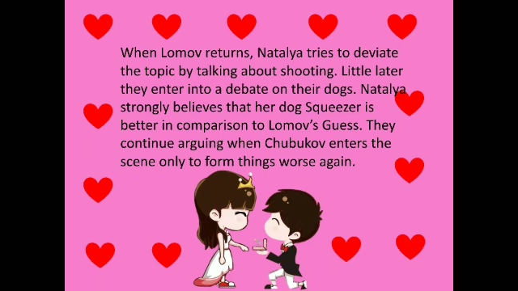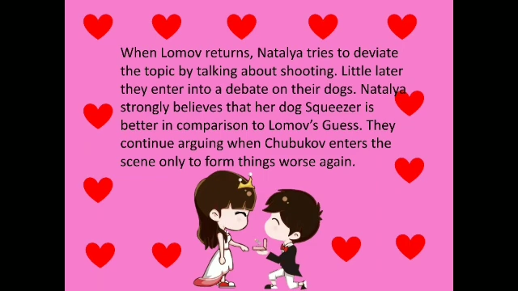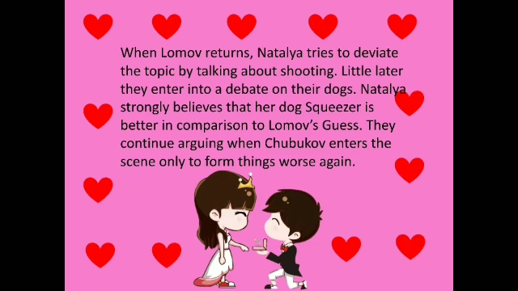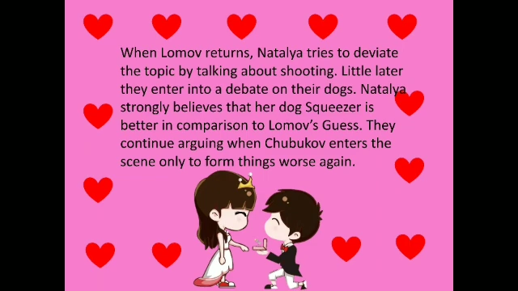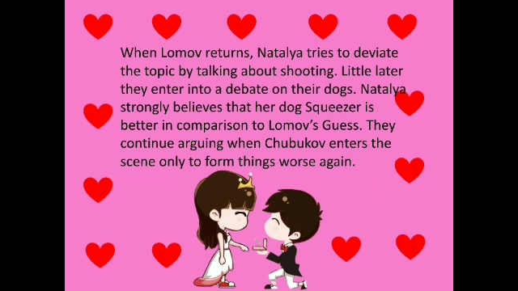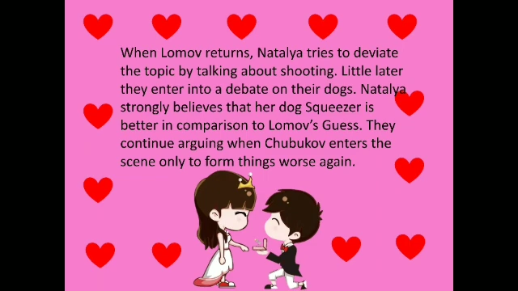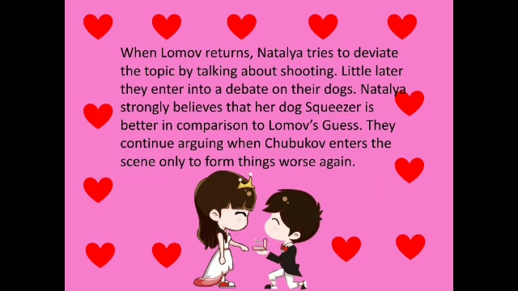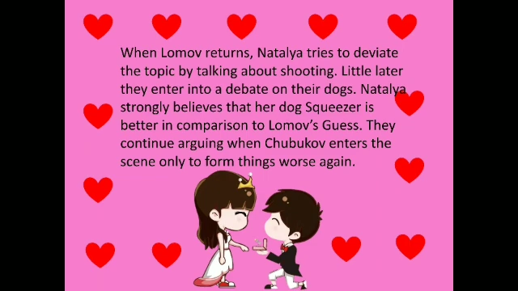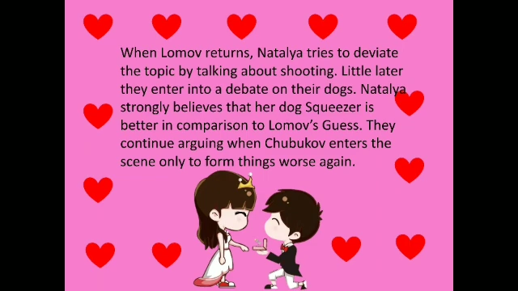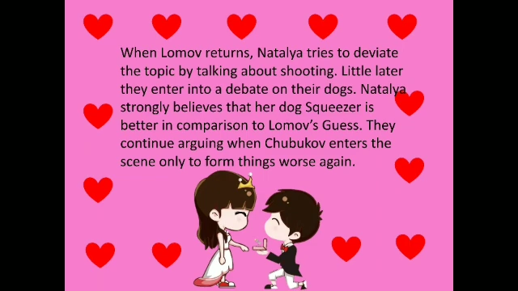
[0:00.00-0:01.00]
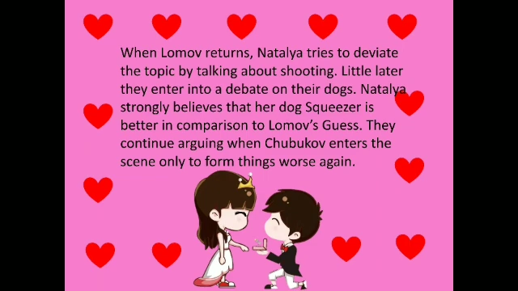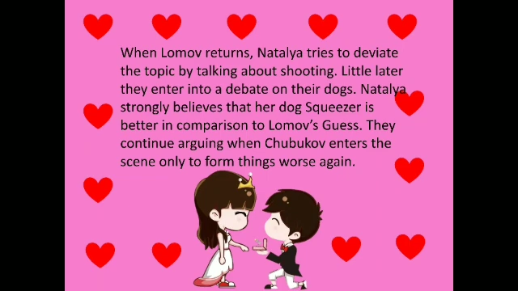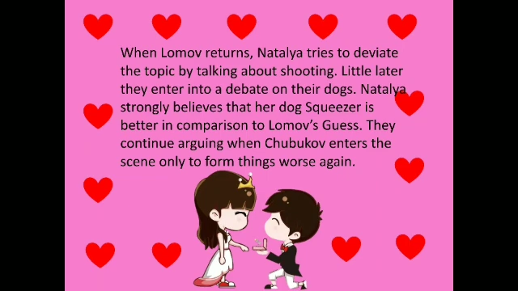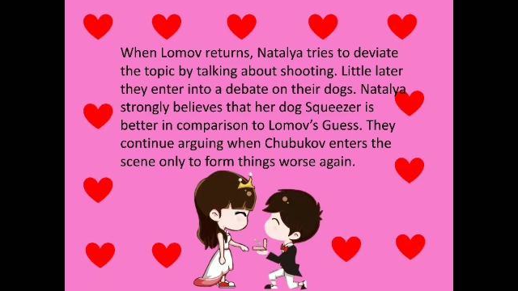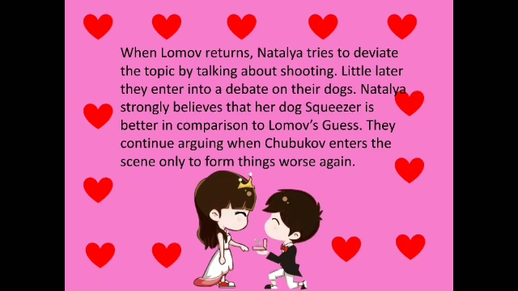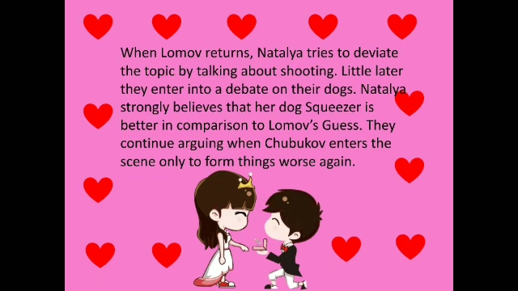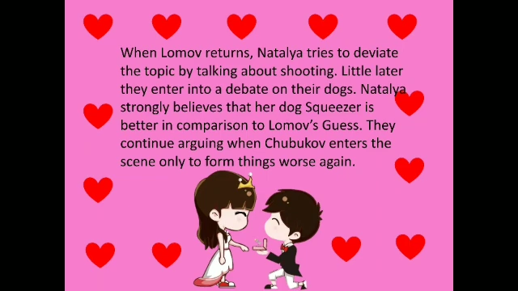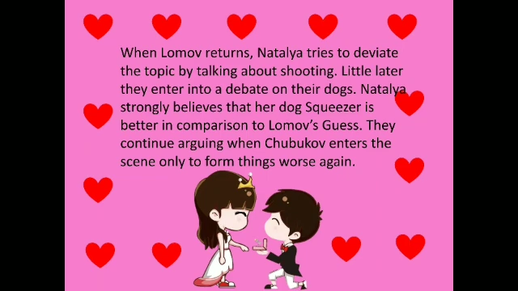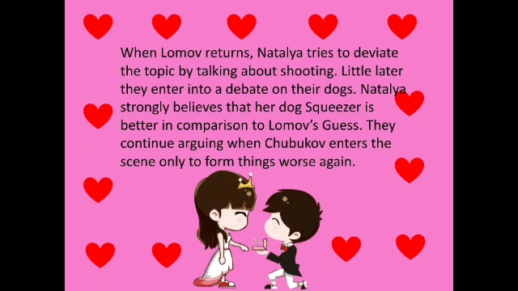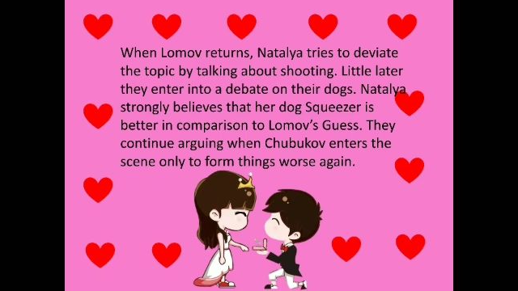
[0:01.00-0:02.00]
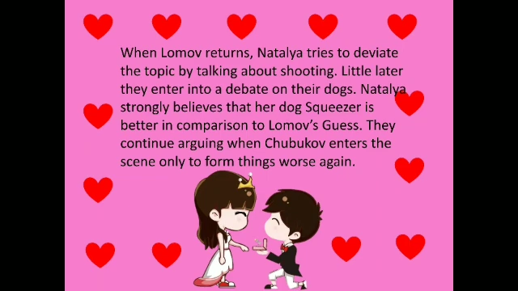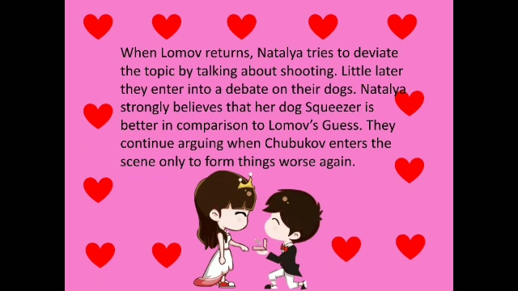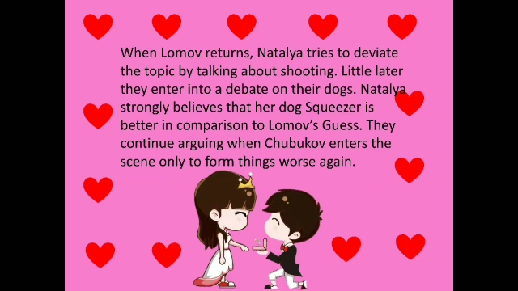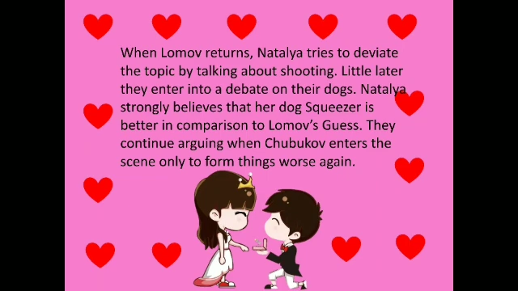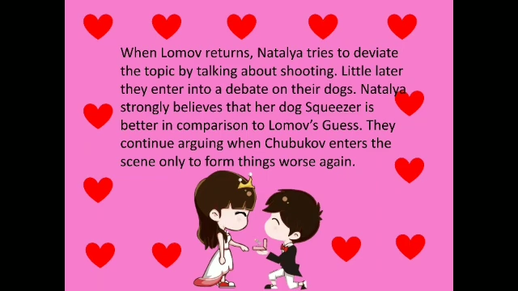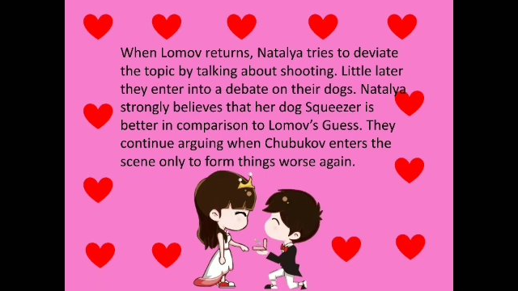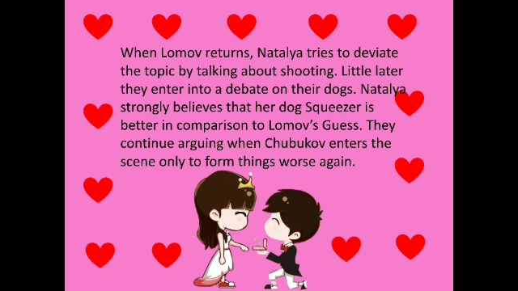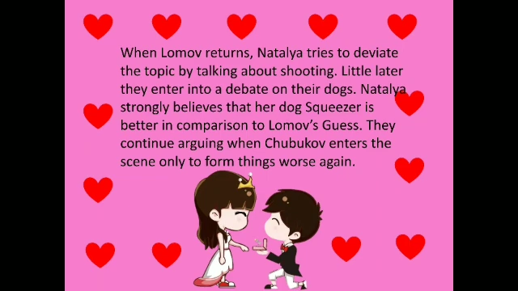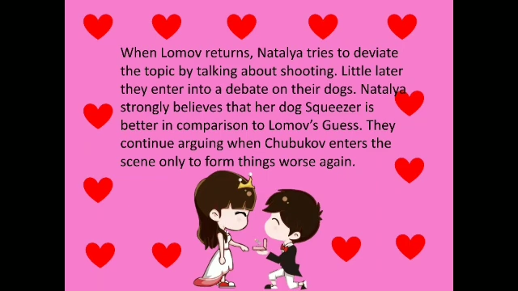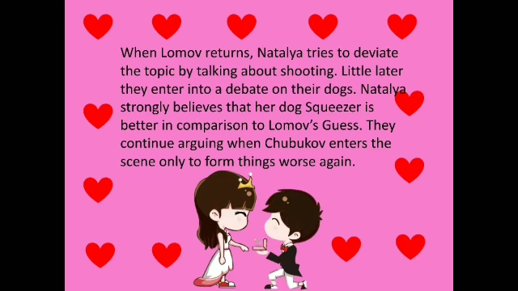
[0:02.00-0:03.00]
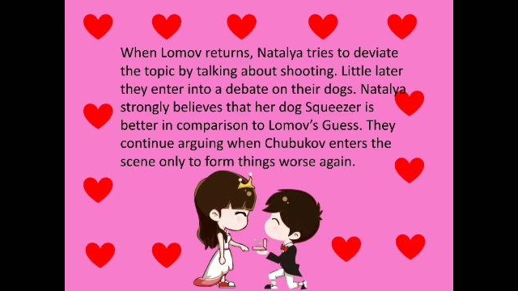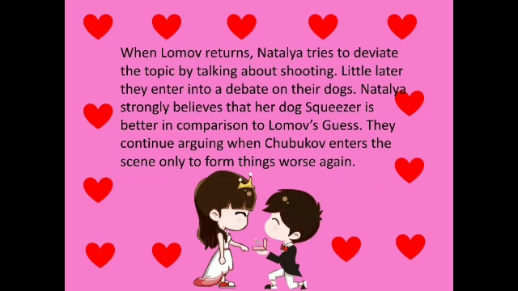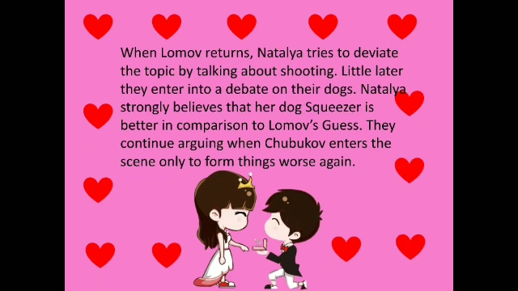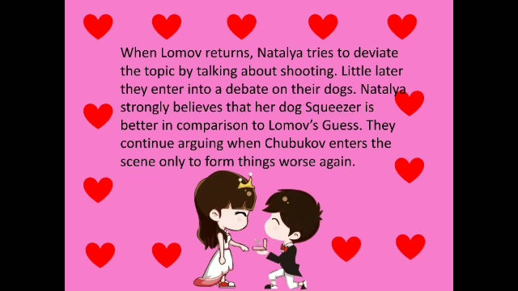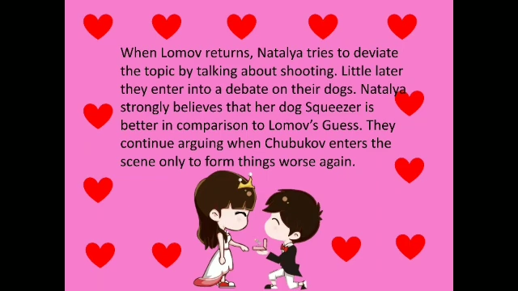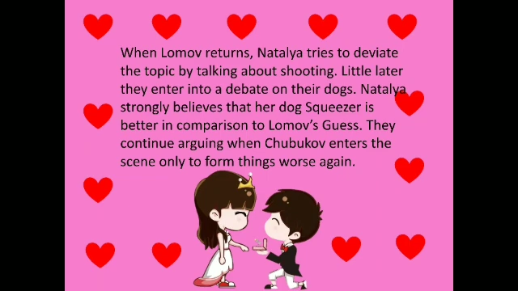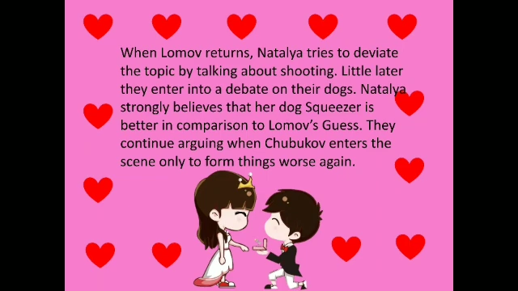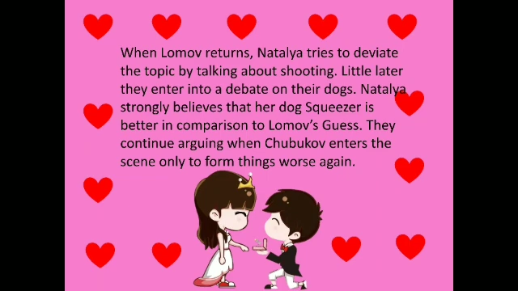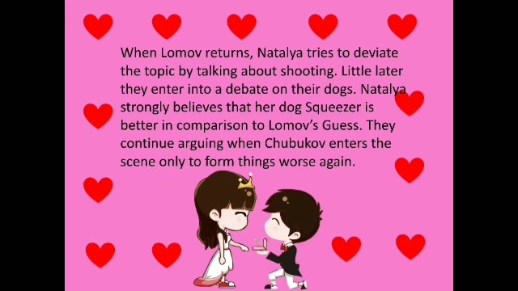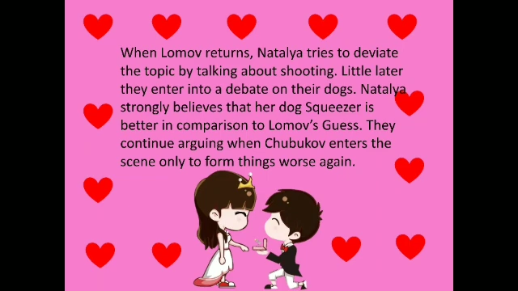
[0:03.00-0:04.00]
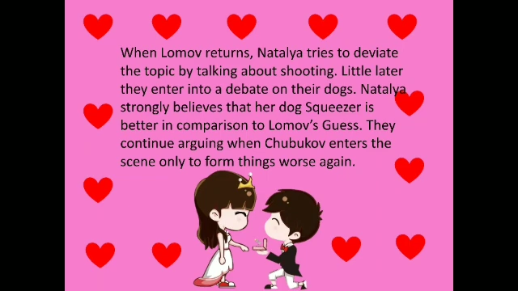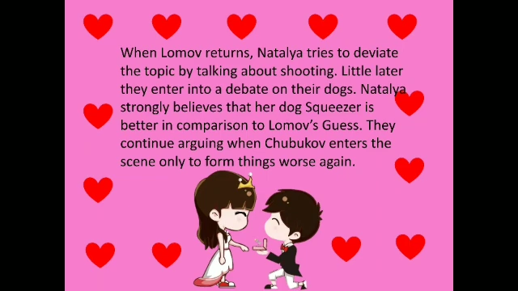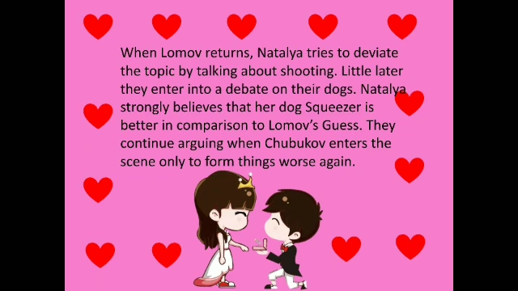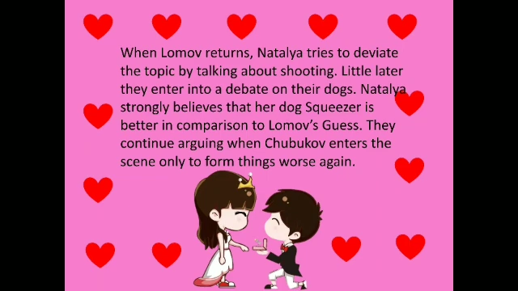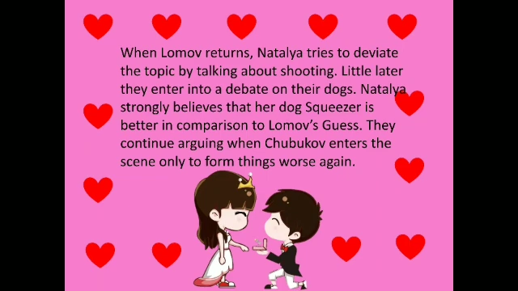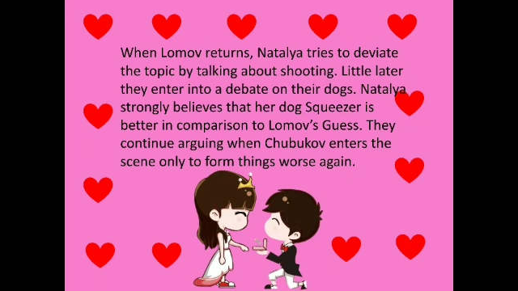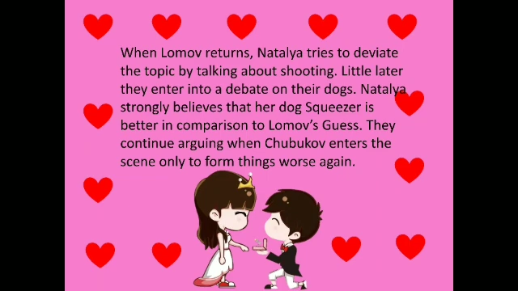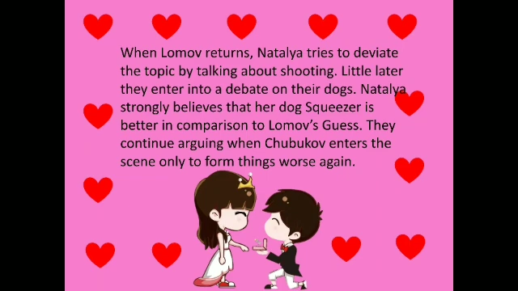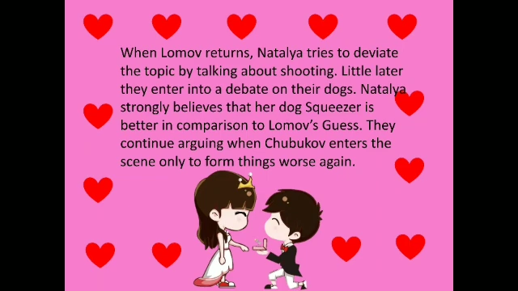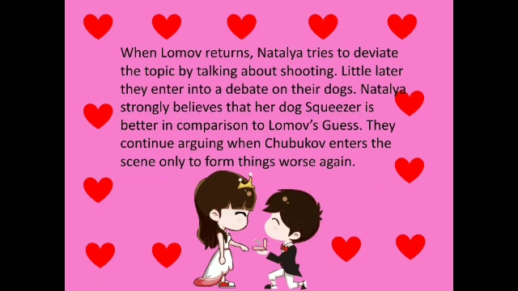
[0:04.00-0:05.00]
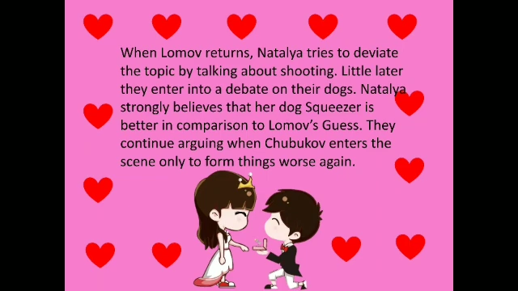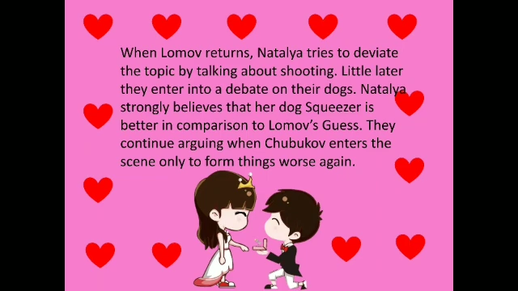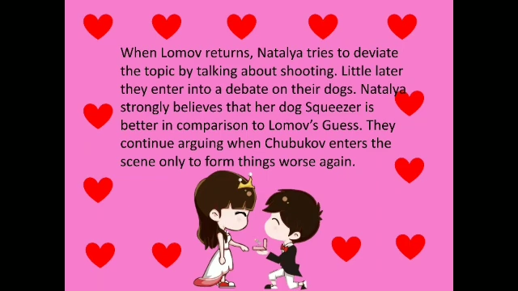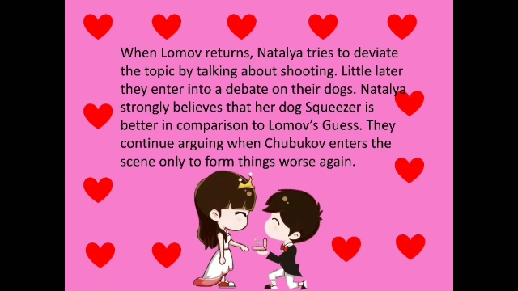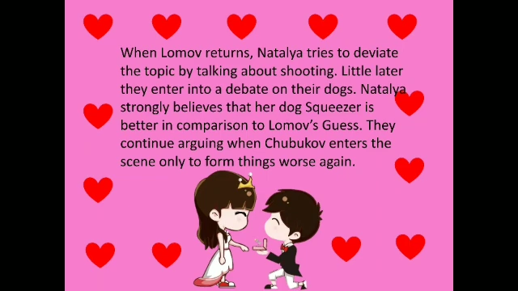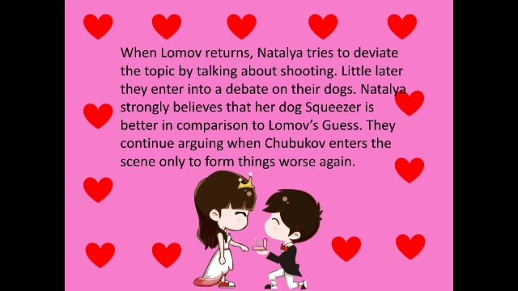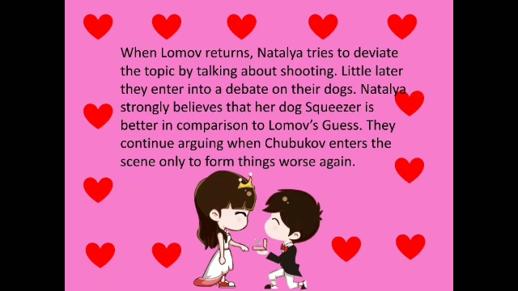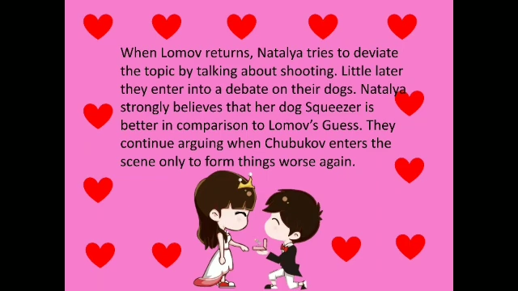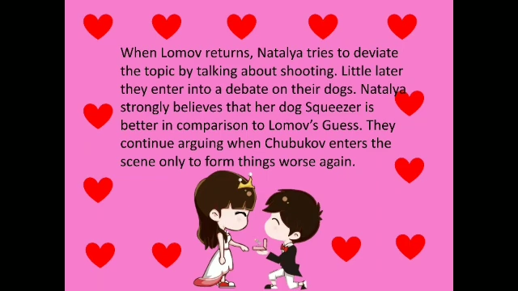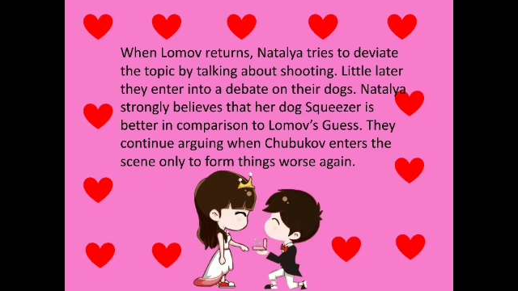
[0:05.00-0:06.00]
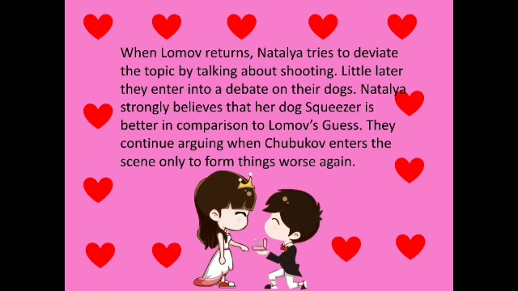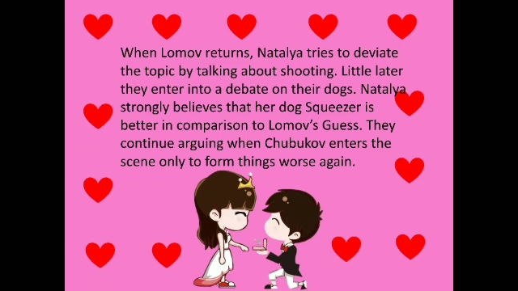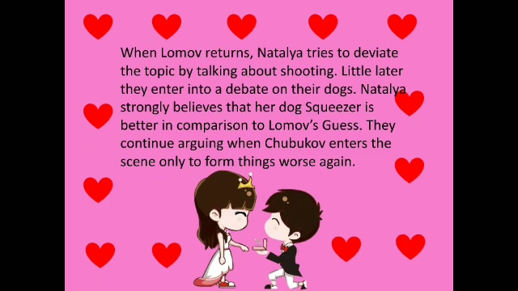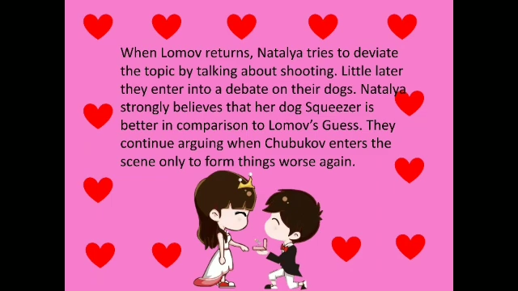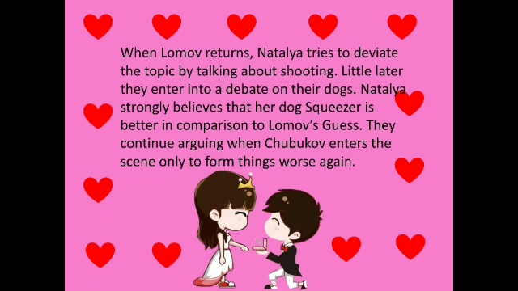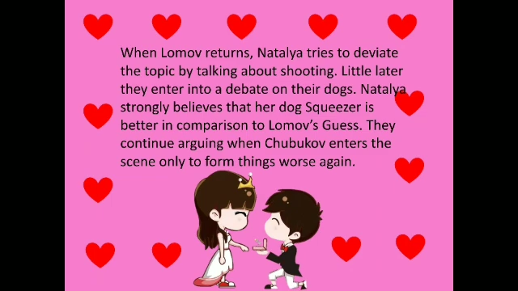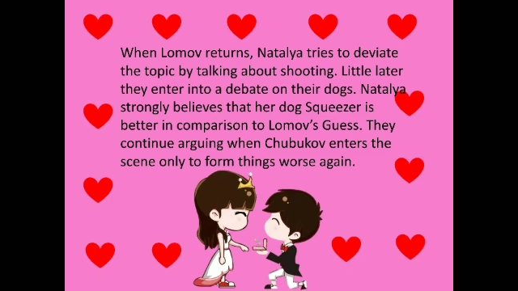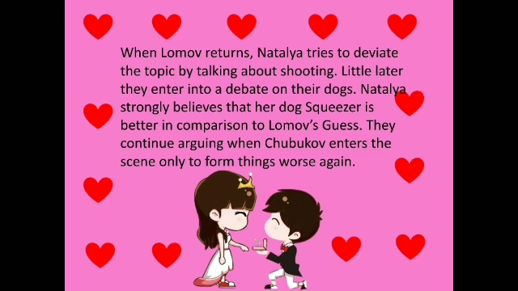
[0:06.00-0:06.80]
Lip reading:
No face is visible, so there are no lips to read.